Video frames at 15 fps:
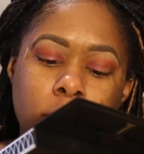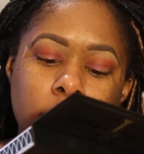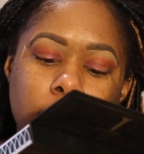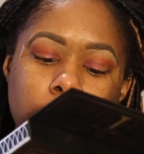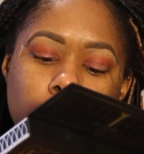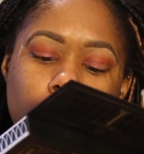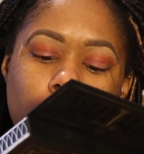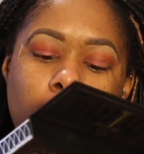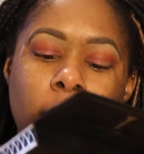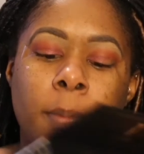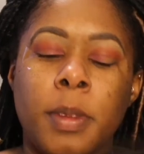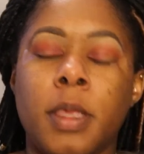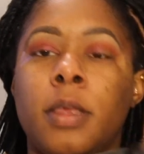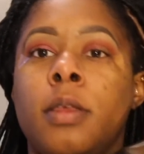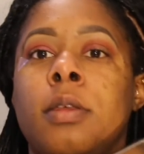
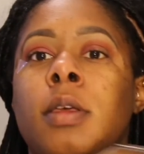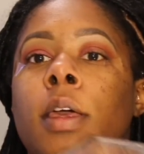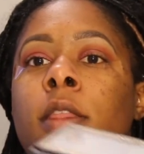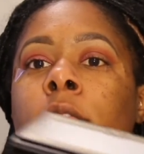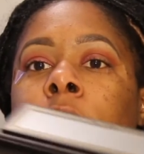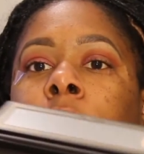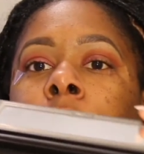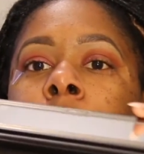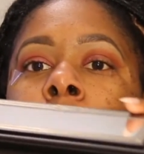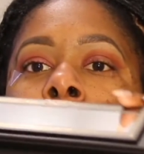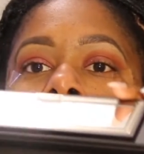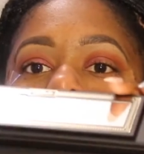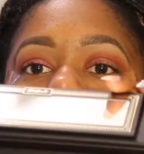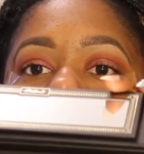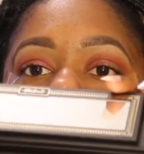Sarabi, I think,
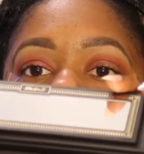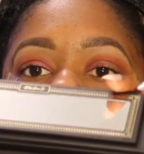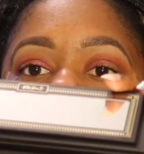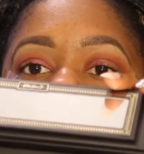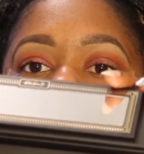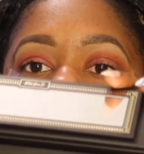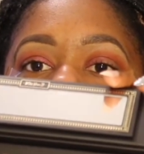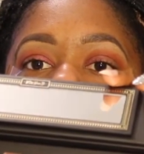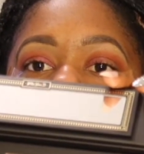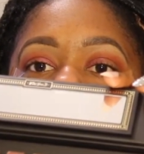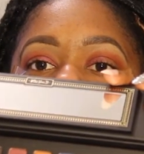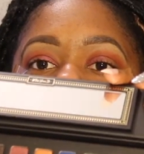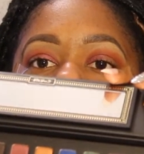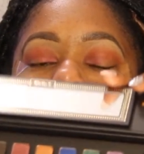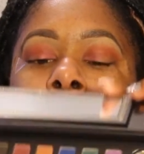or Sarab,
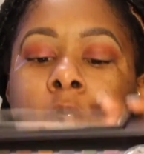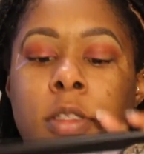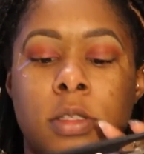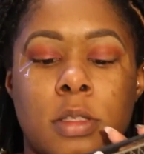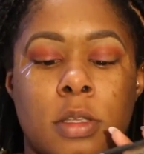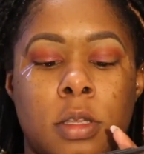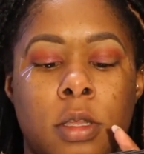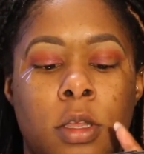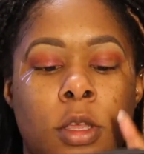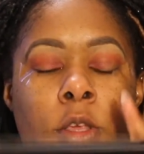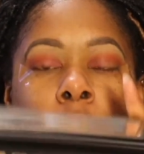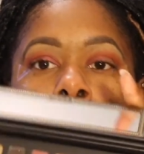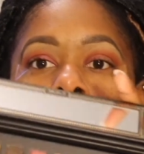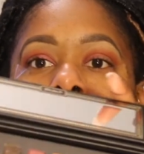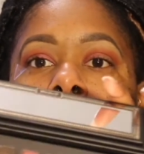which is this
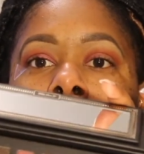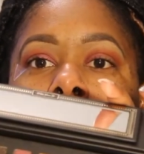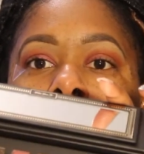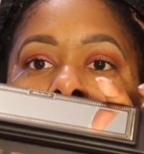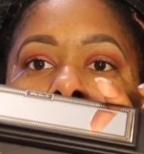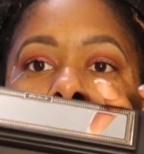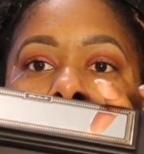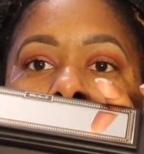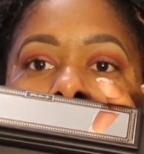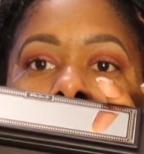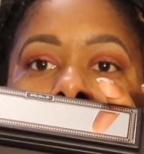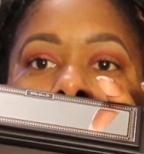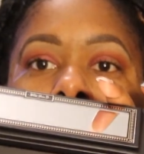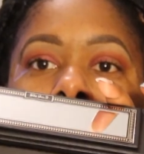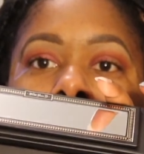
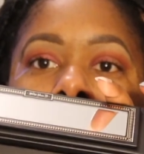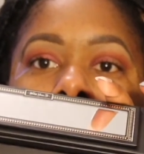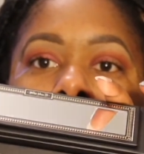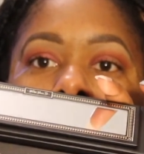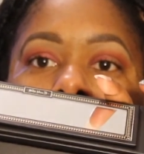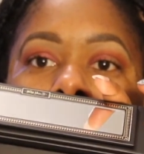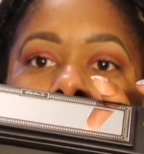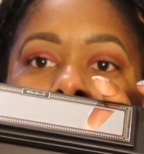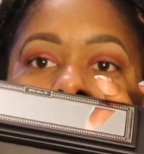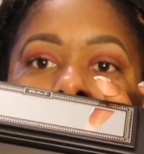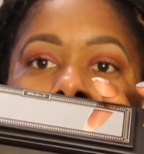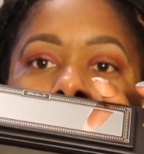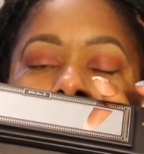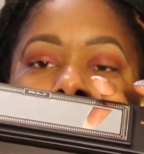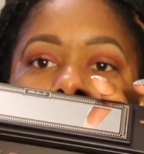green color here,
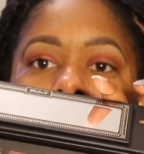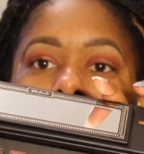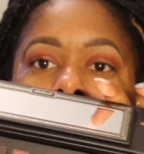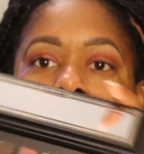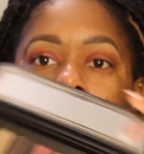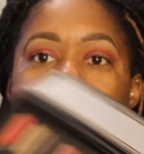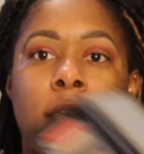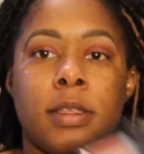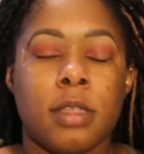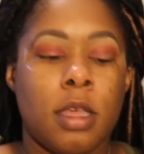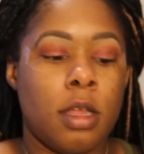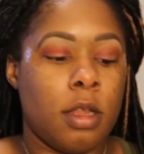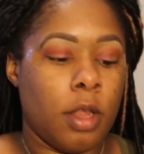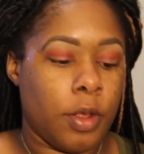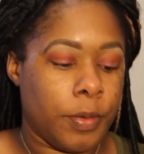the second to last
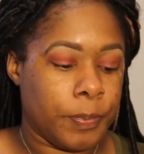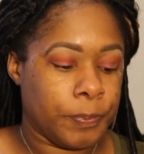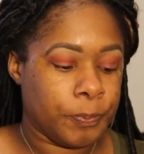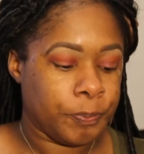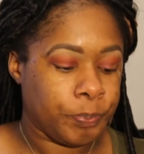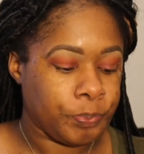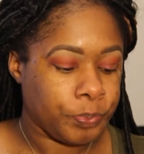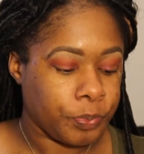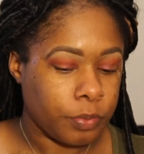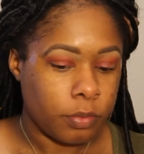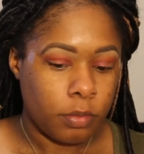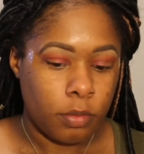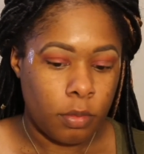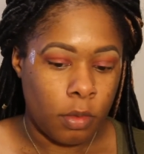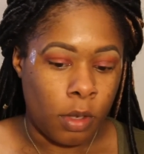color.
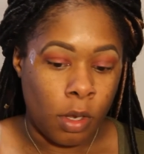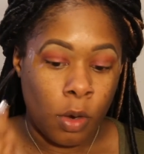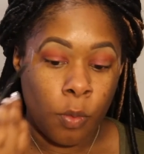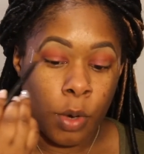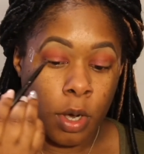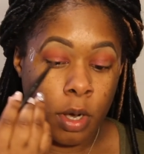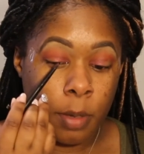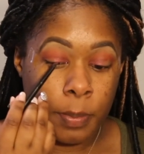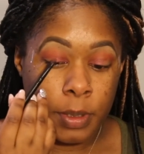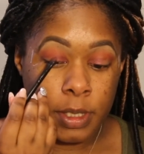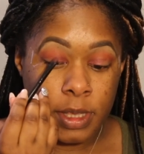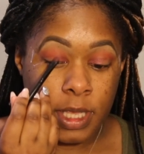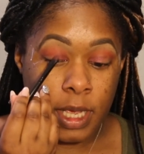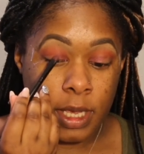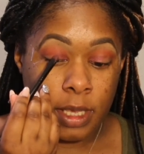And we're going to
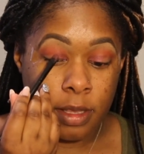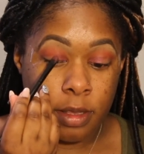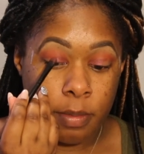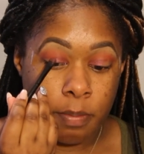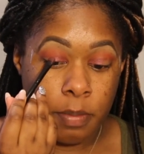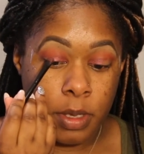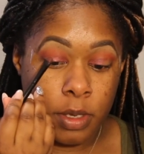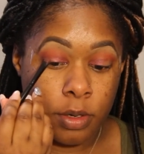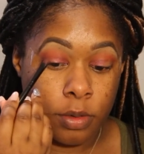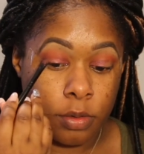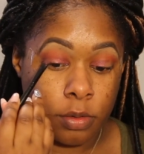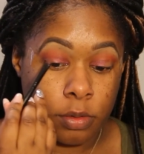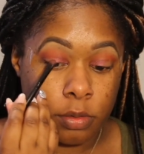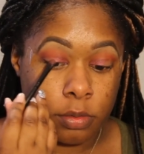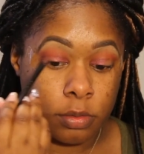put that in the
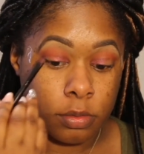middle.